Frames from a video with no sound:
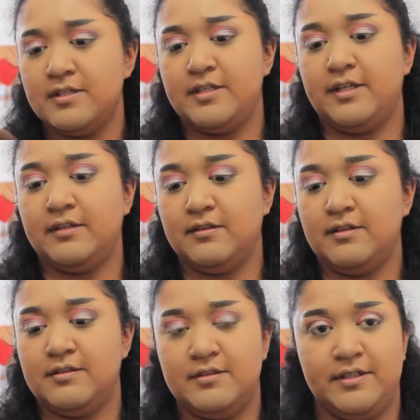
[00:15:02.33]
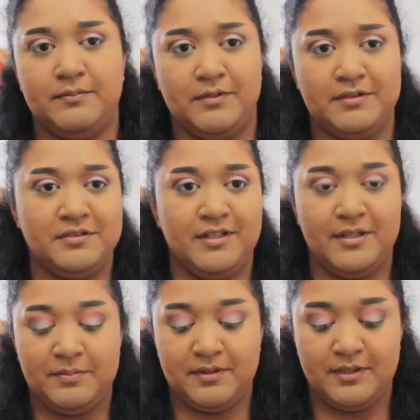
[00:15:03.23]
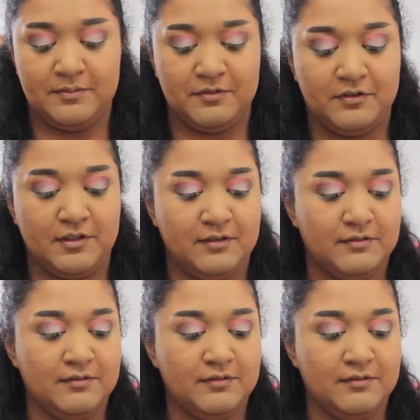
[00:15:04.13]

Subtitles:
to take this same brush that I put down before.